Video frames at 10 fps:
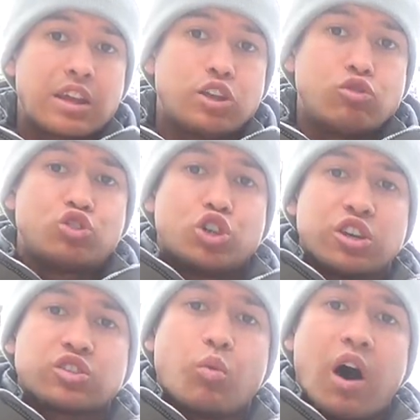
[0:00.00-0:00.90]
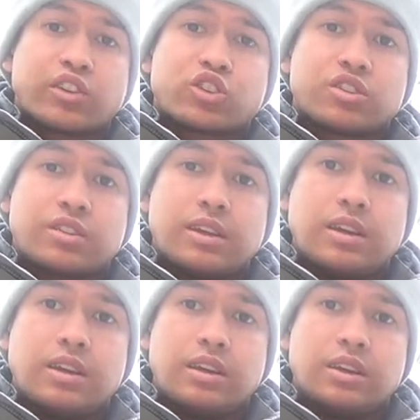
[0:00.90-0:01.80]
You just watched
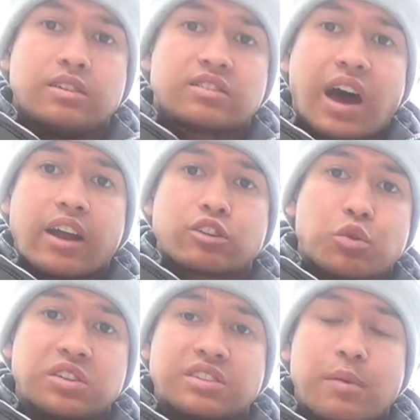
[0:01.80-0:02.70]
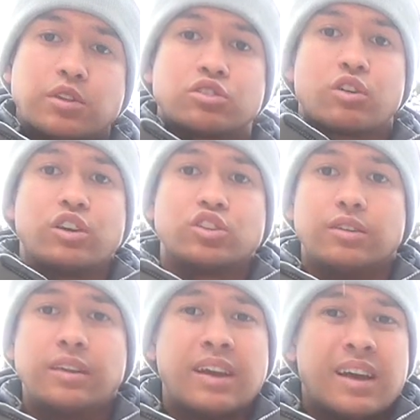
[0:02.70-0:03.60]
the tire twist
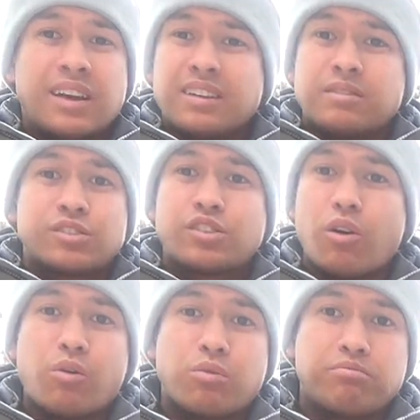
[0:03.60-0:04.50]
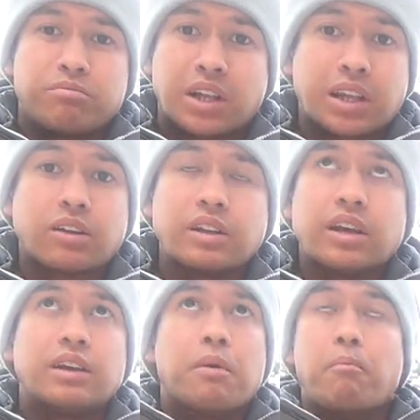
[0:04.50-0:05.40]
demonstration, so
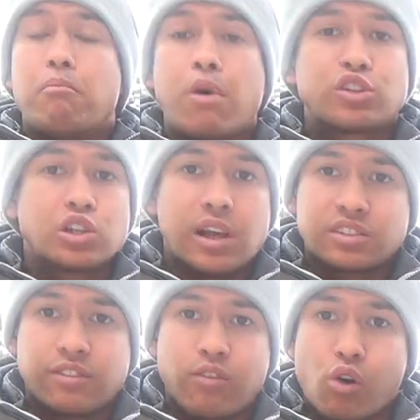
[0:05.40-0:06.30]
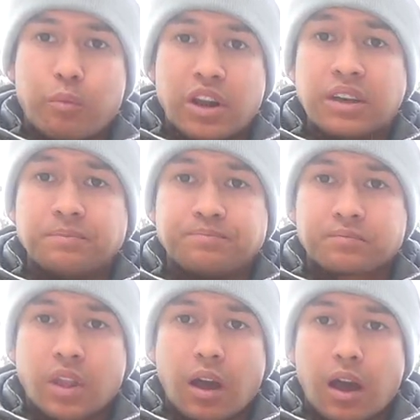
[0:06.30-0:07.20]
clearly much less deformity.
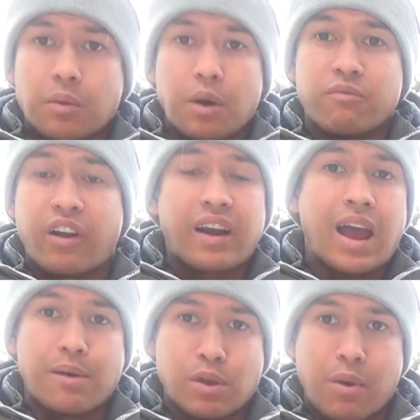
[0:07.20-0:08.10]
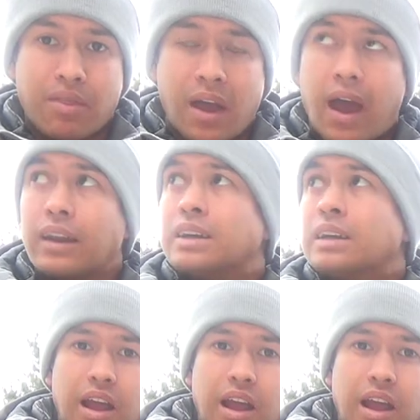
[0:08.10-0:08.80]
I'm very happy about that.